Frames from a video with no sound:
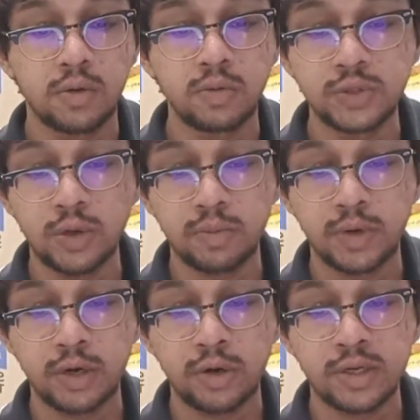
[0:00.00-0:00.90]
job
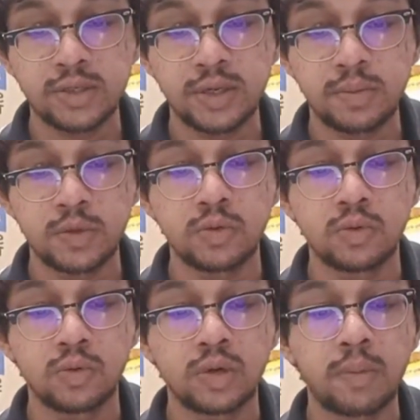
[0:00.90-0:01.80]
requires him
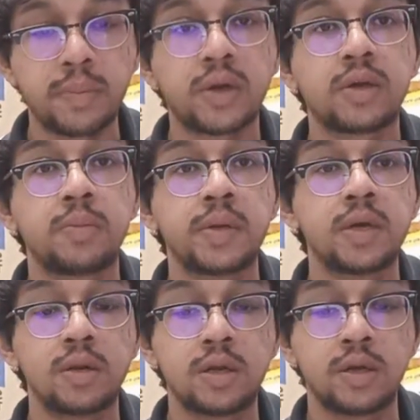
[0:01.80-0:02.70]
to come back
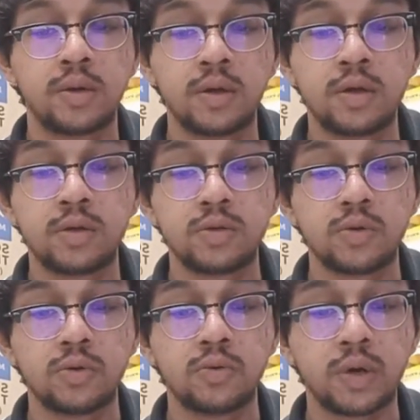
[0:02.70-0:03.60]
immediately to
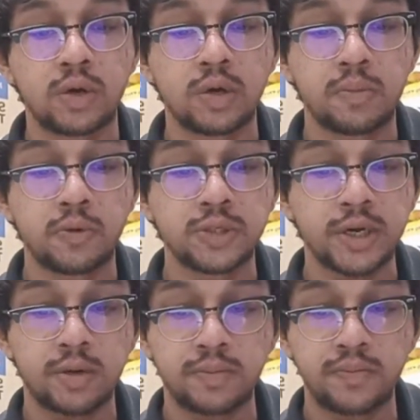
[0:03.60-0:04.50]
work on the
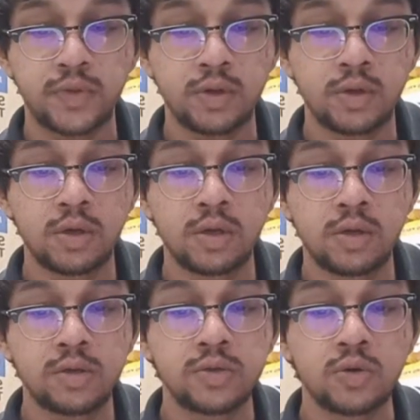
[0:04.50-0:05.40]
project.
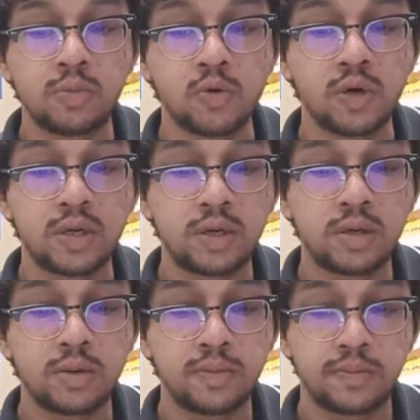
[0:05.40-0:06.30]
So Mohan